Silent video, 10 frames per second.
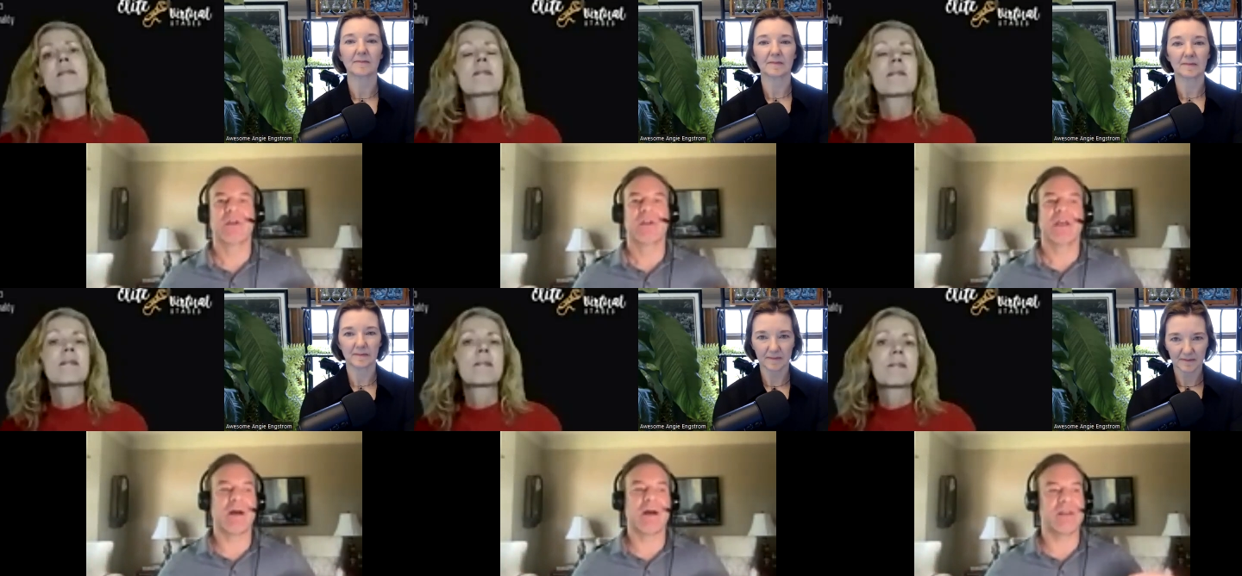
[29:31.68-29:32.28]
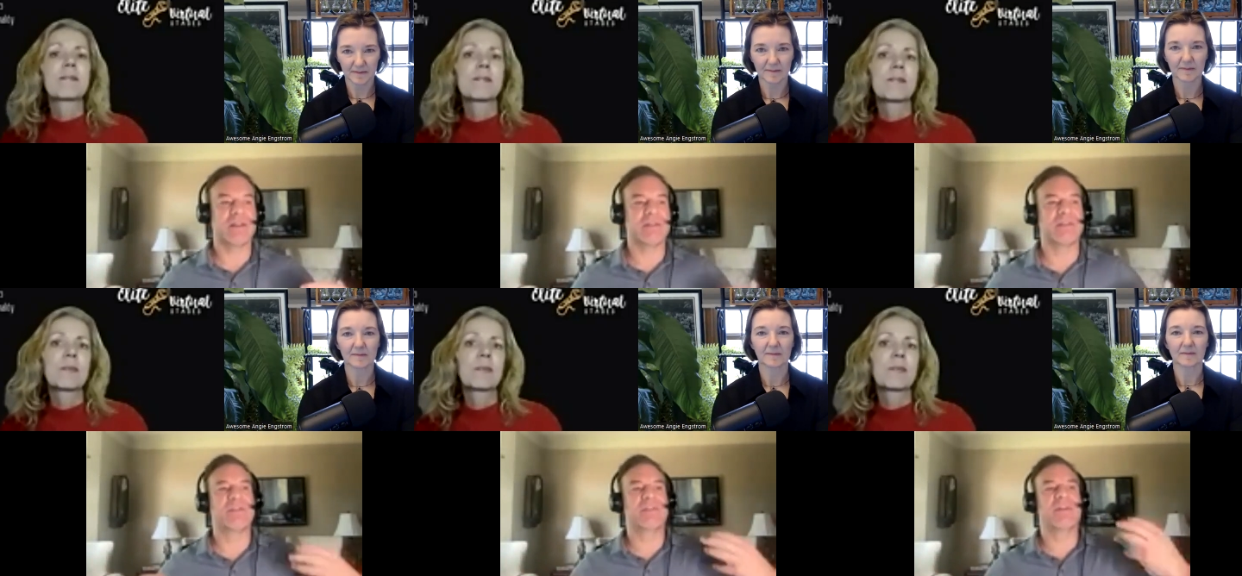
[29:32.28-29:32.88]
Speaker 1: uh,
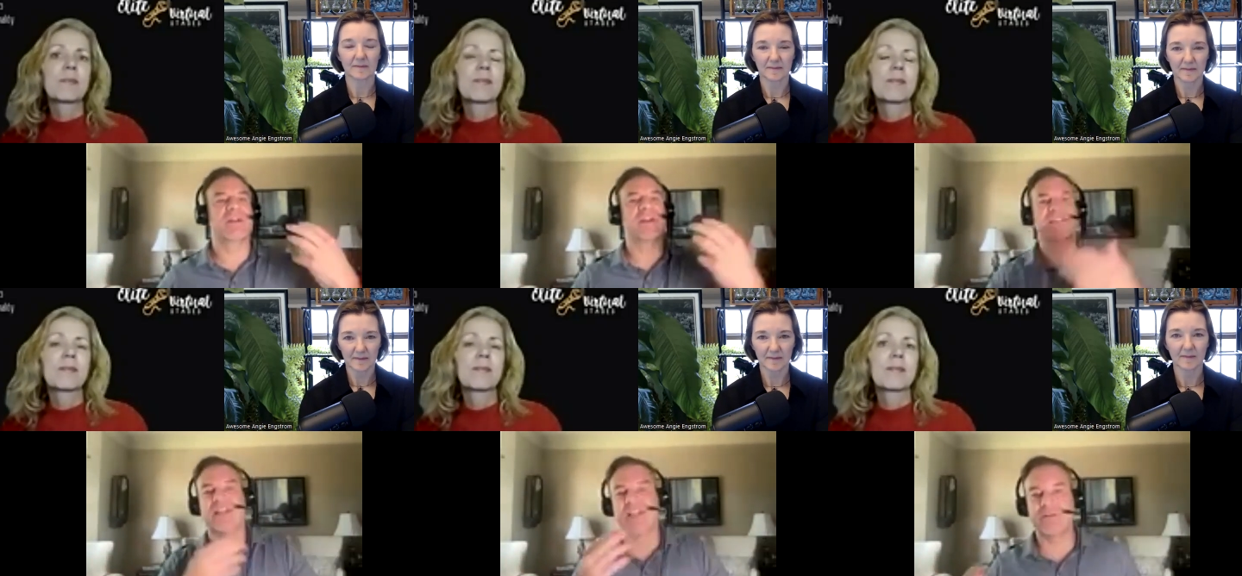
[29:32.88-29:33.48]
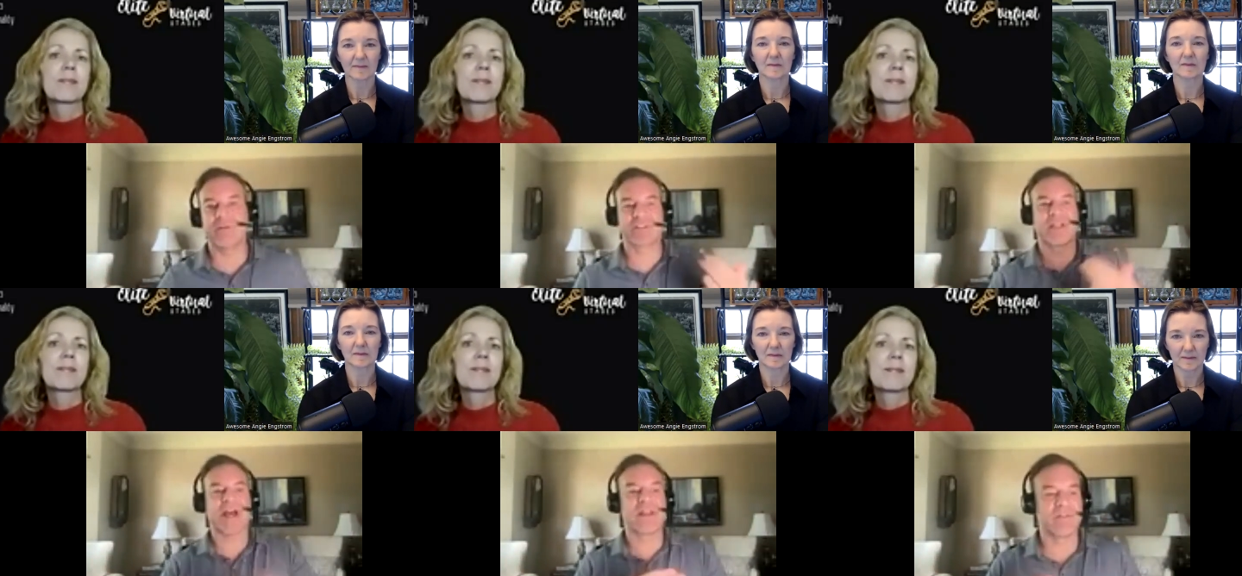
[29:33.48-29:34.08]
the continuous
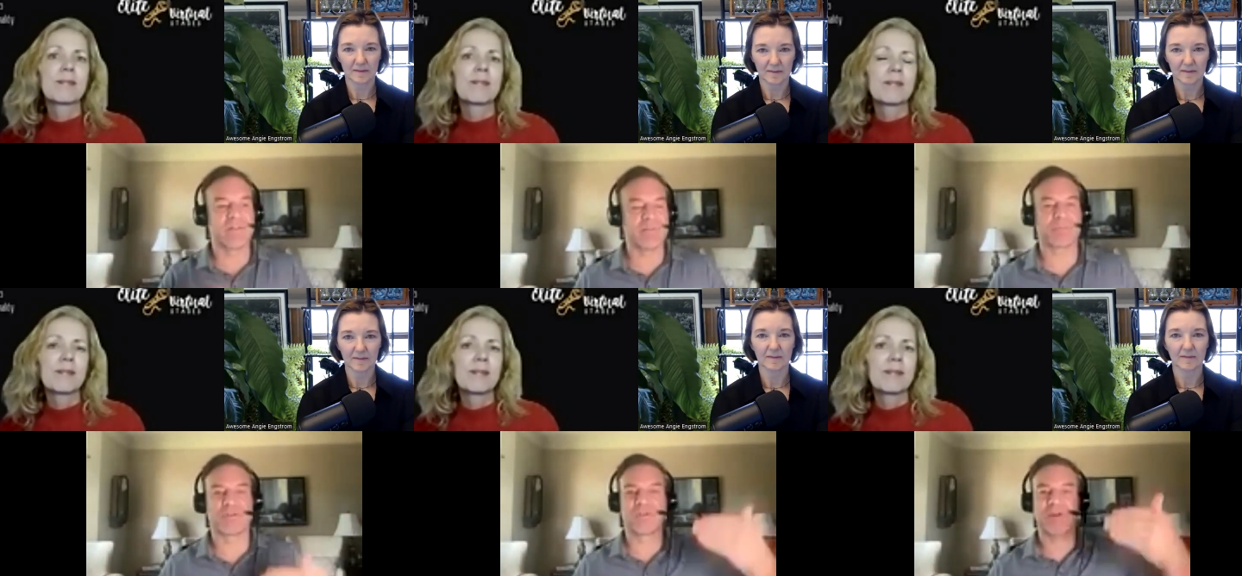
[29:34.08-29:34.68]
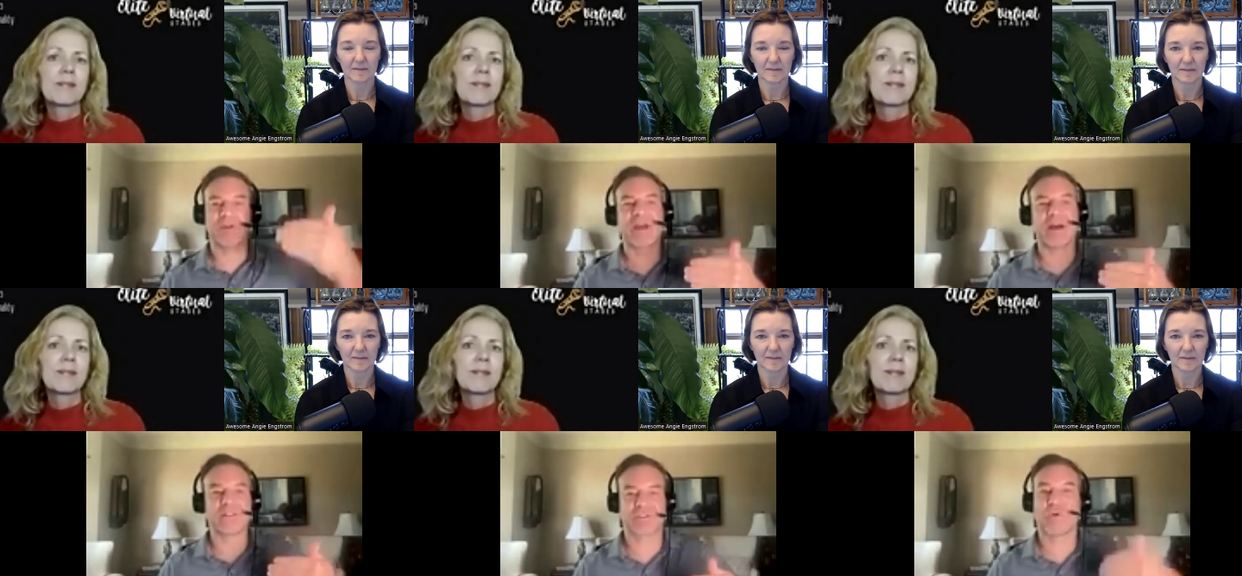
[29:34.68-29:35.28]
kind of improve uh,
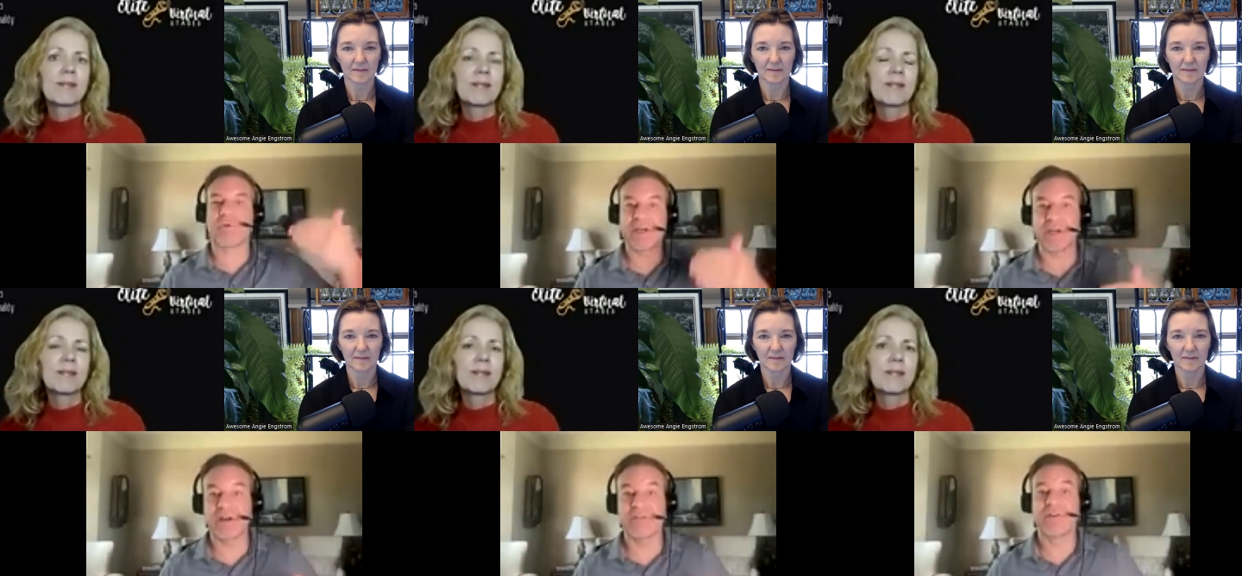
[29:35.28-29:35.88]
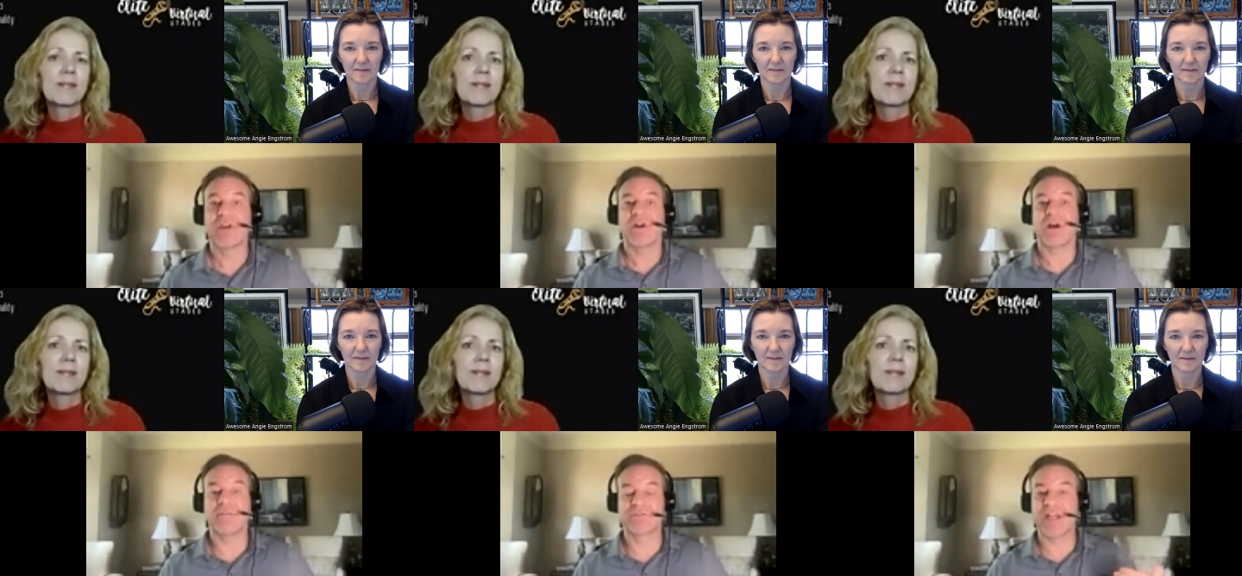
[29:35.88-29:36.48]
scoring of of
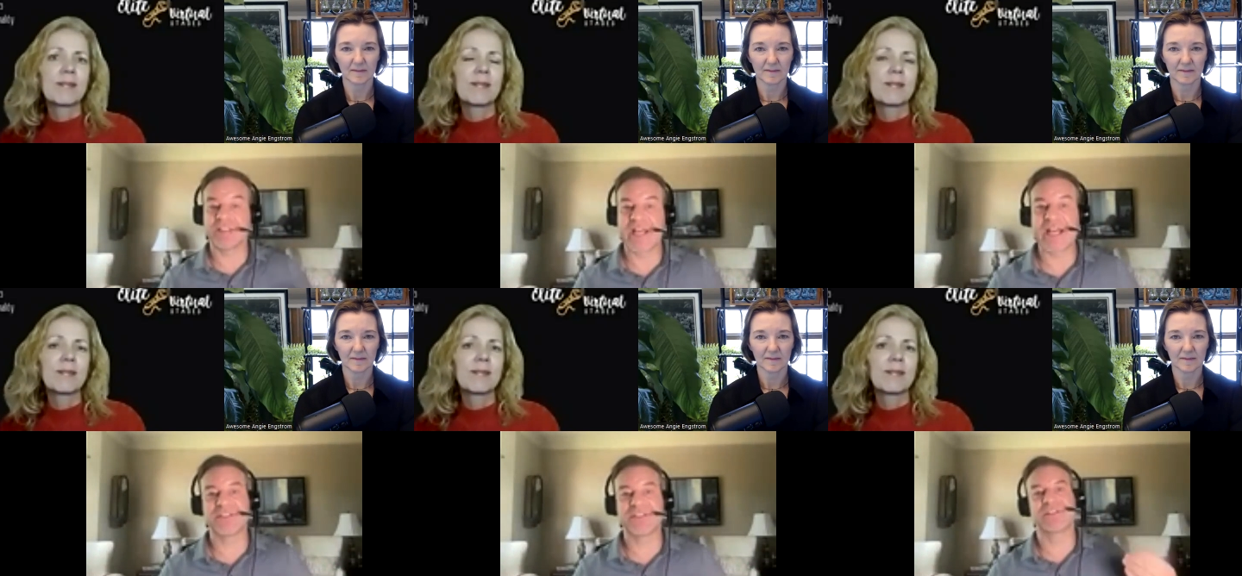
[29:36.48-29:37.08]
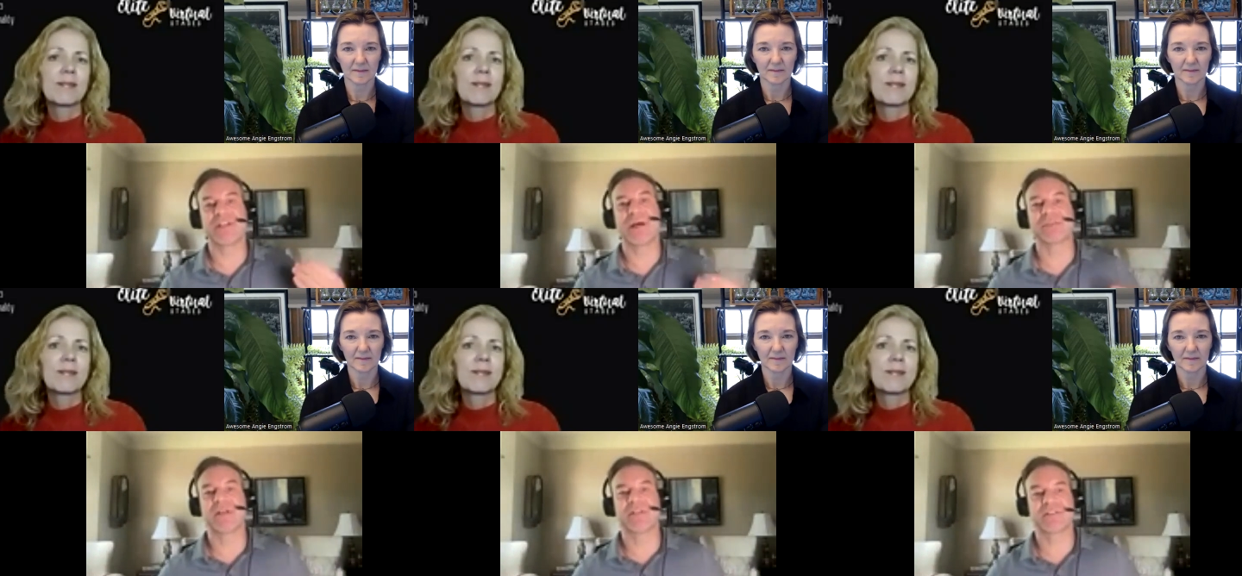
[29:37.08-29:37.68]
transactions helps
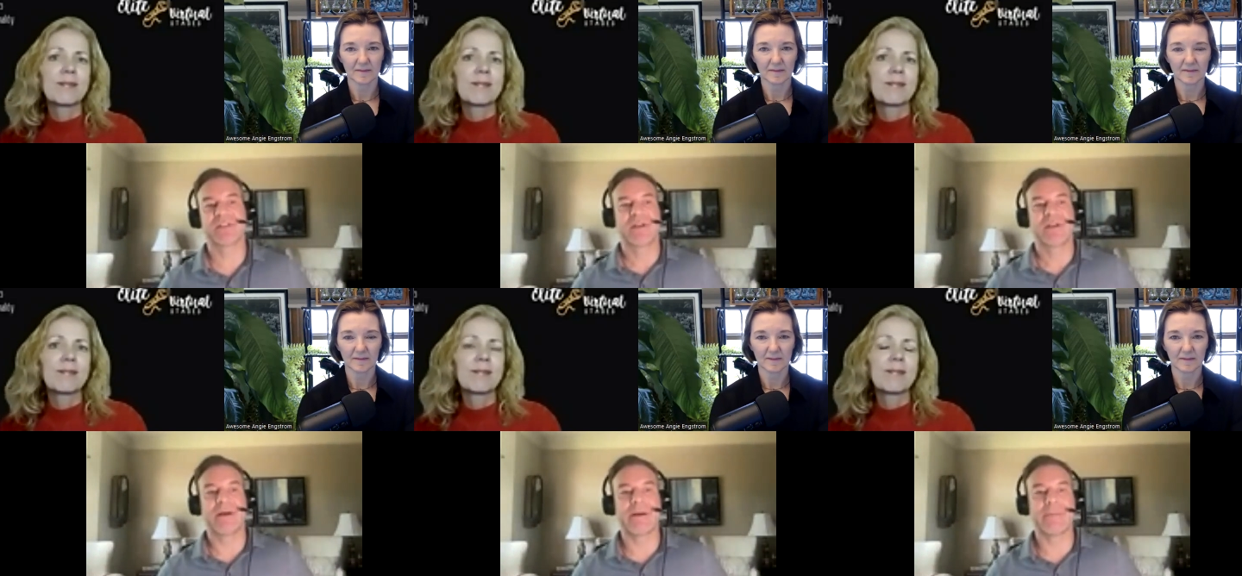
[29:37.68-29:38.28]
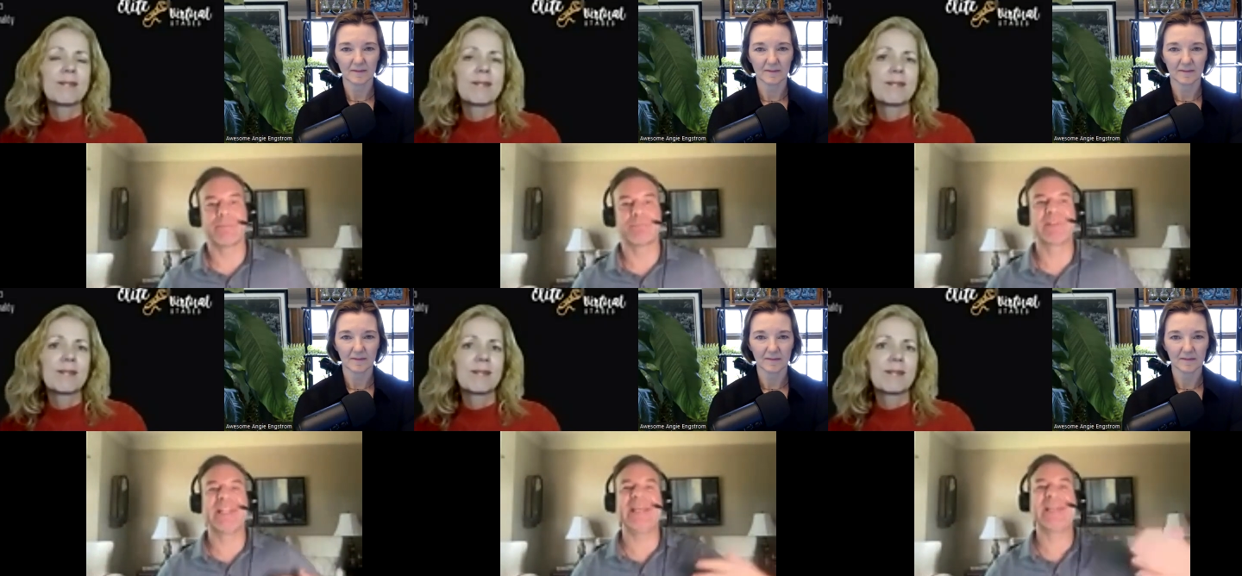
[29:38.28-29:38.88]
us um, tee